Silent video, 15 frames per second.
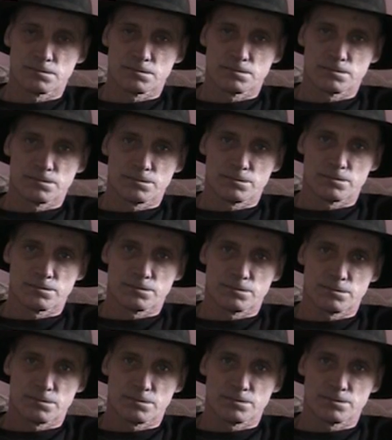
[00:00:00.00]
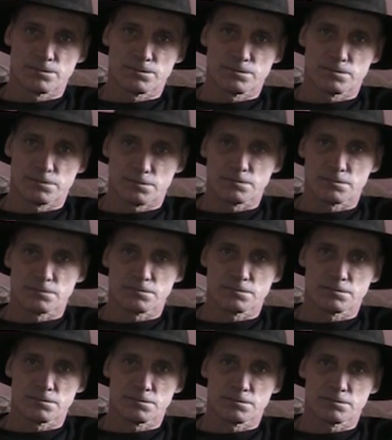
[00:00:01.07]

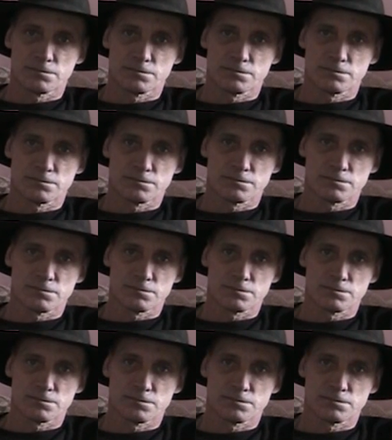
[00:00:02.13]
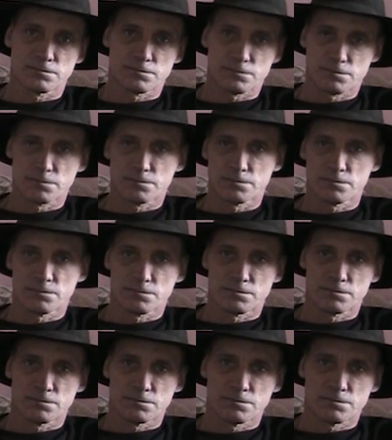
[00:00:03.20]

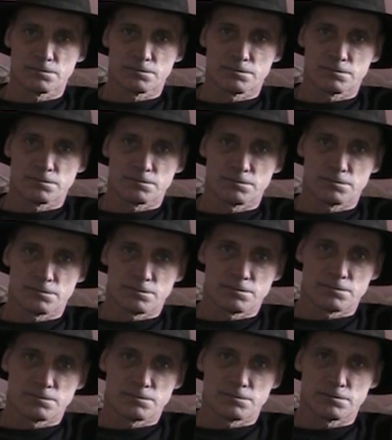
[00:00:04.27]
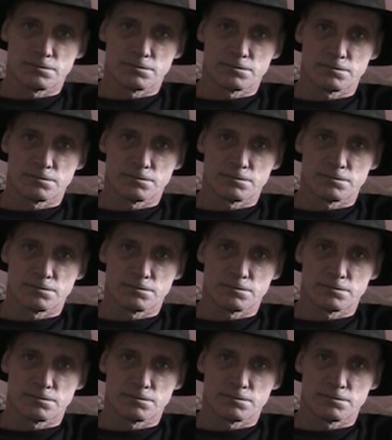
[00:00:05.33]
The person shown says nothing.